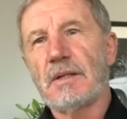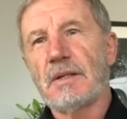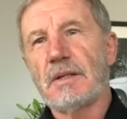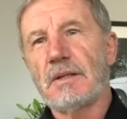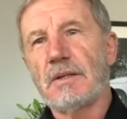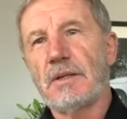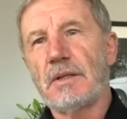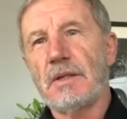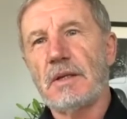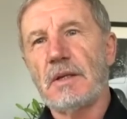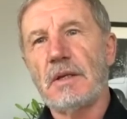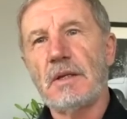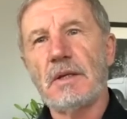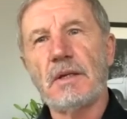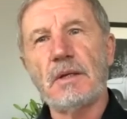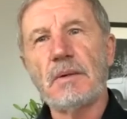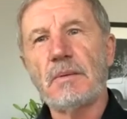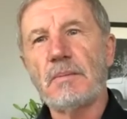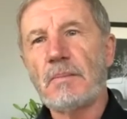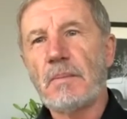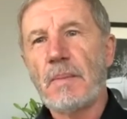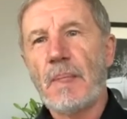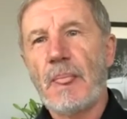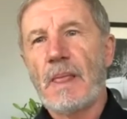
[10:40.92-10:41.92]
the
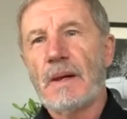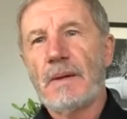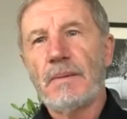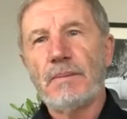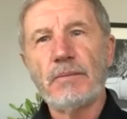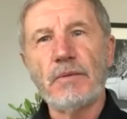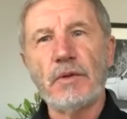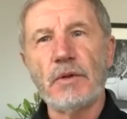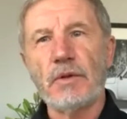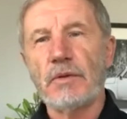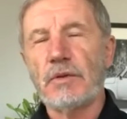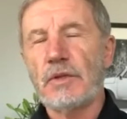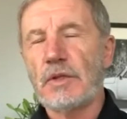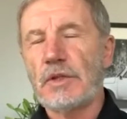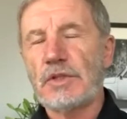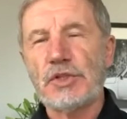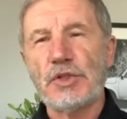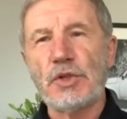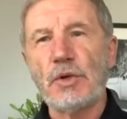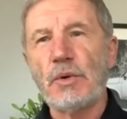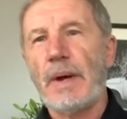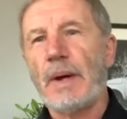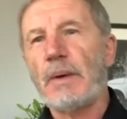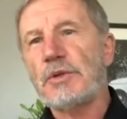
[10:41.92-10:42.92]

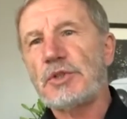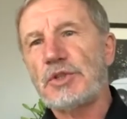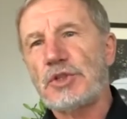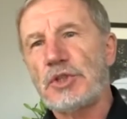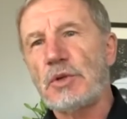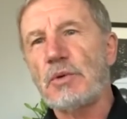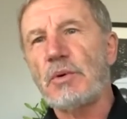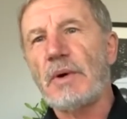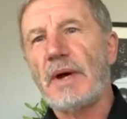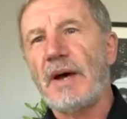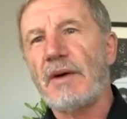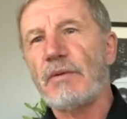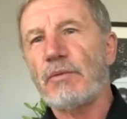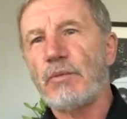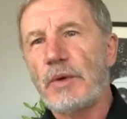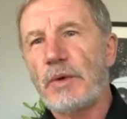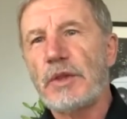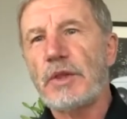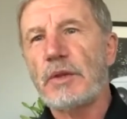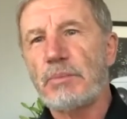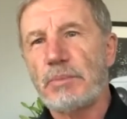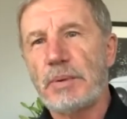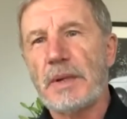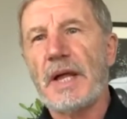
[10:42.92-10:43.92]
2 hours you have
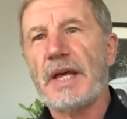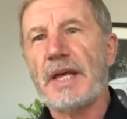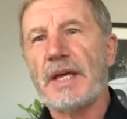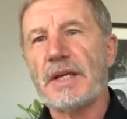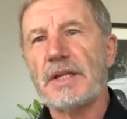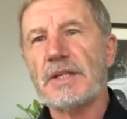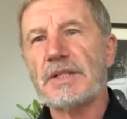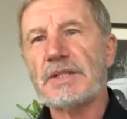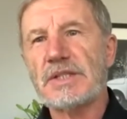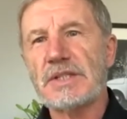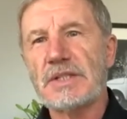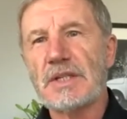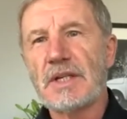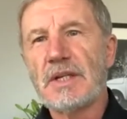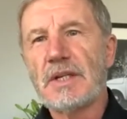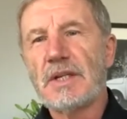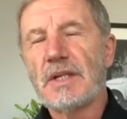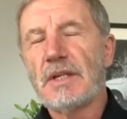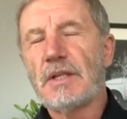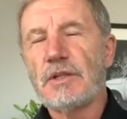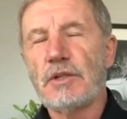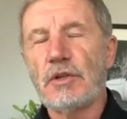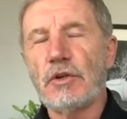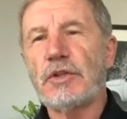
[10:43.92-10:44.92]
with the players.
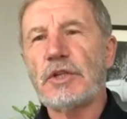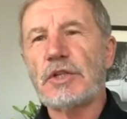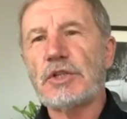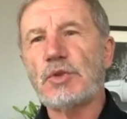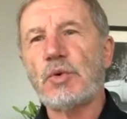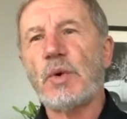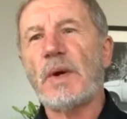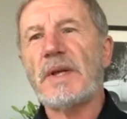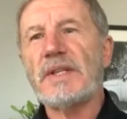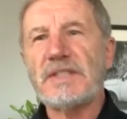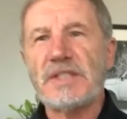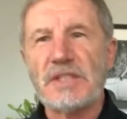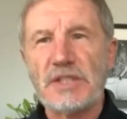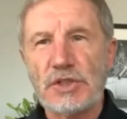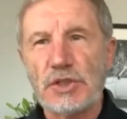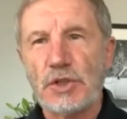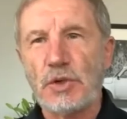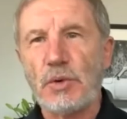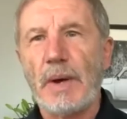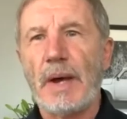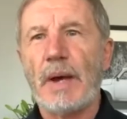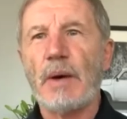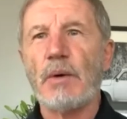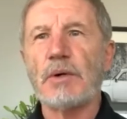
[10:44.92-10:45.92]
The other
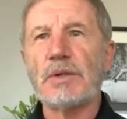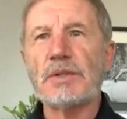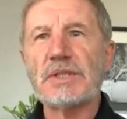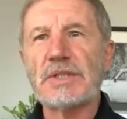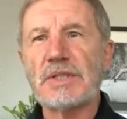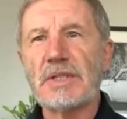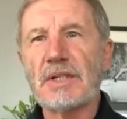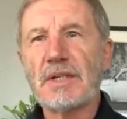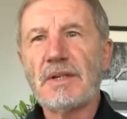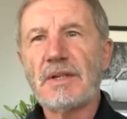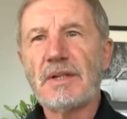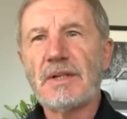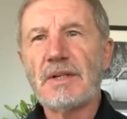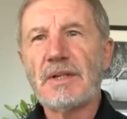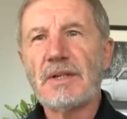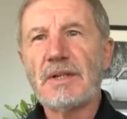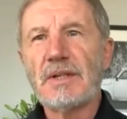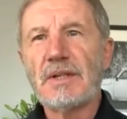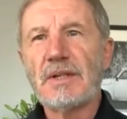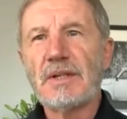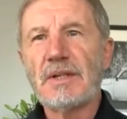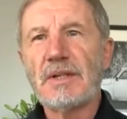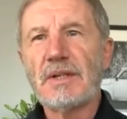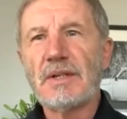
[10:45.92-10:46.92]
22 hours,
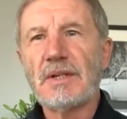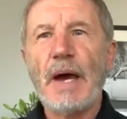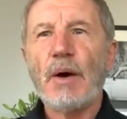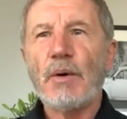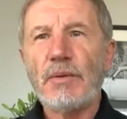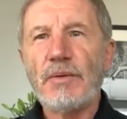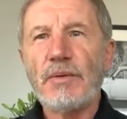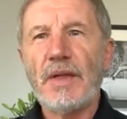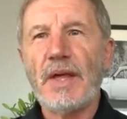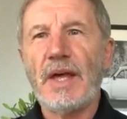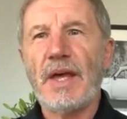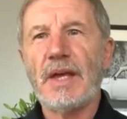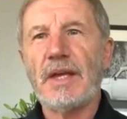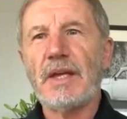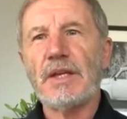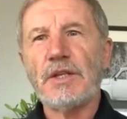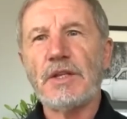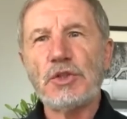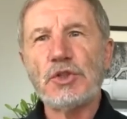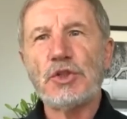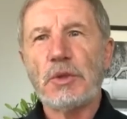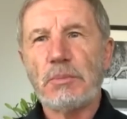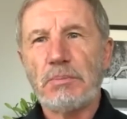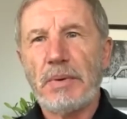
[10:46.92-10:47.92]
they're out there
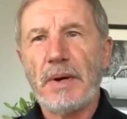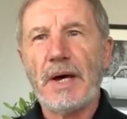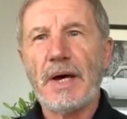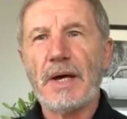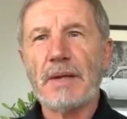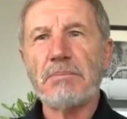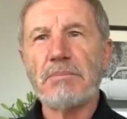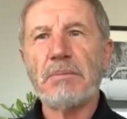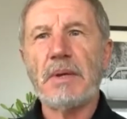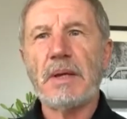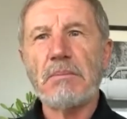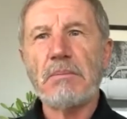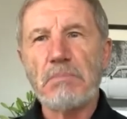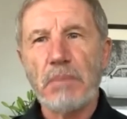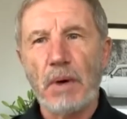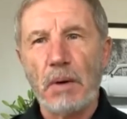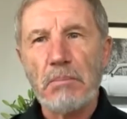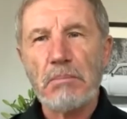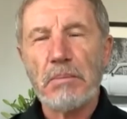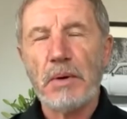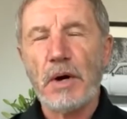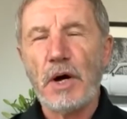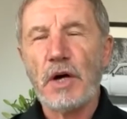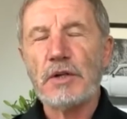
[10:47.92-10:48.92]
in Japan being
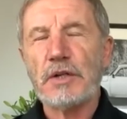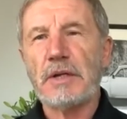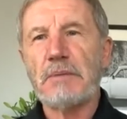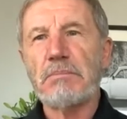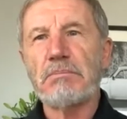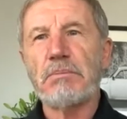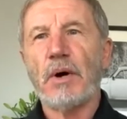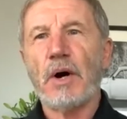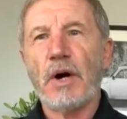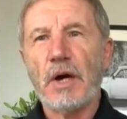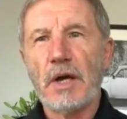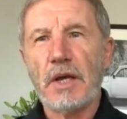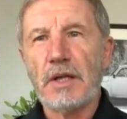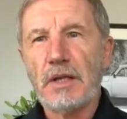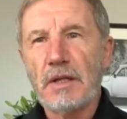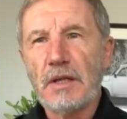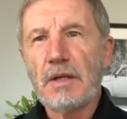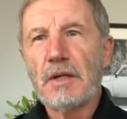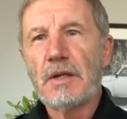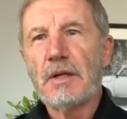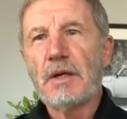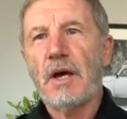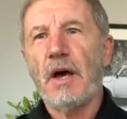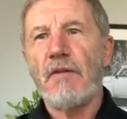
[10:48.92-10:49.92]
bombarded by
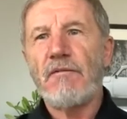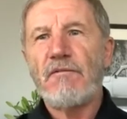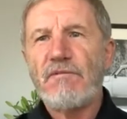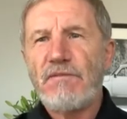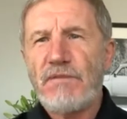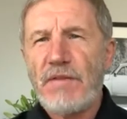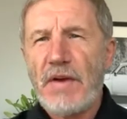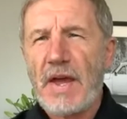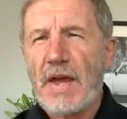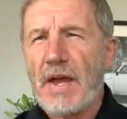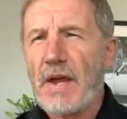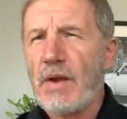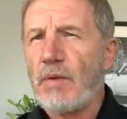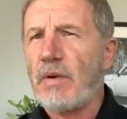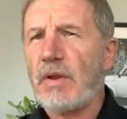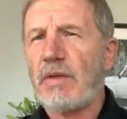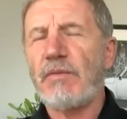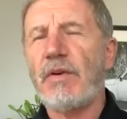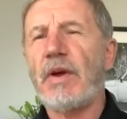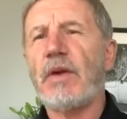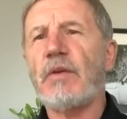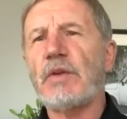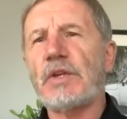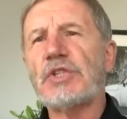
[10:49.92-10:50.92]
a very,
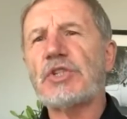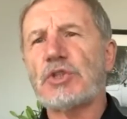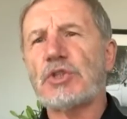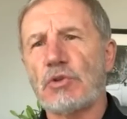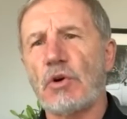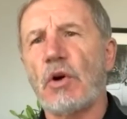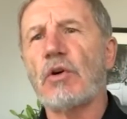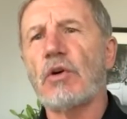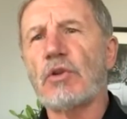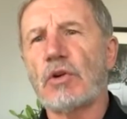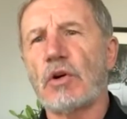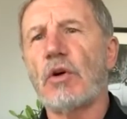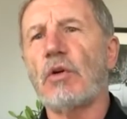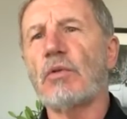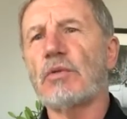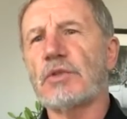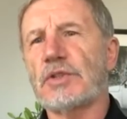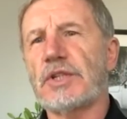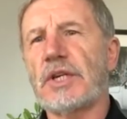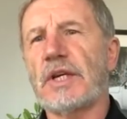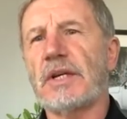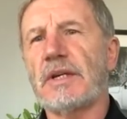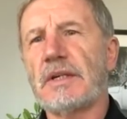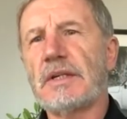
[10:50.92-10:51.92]
very strong
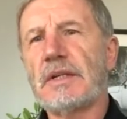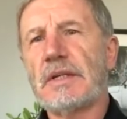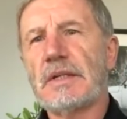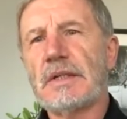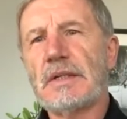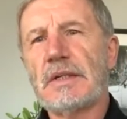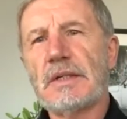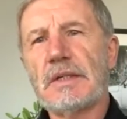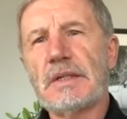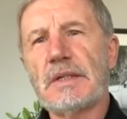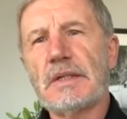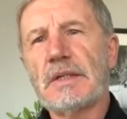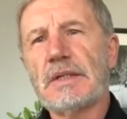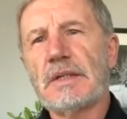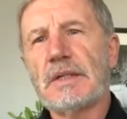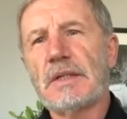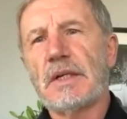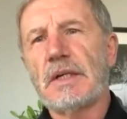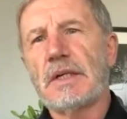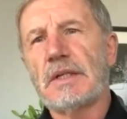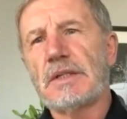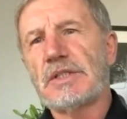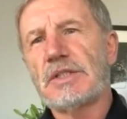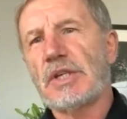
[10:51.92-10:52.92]
culture.
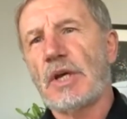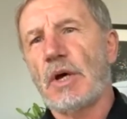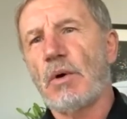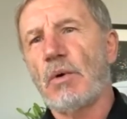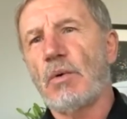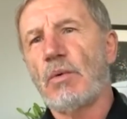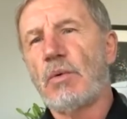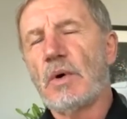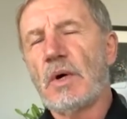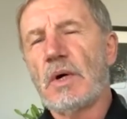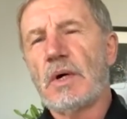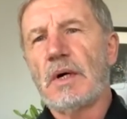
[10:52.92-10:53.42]
And so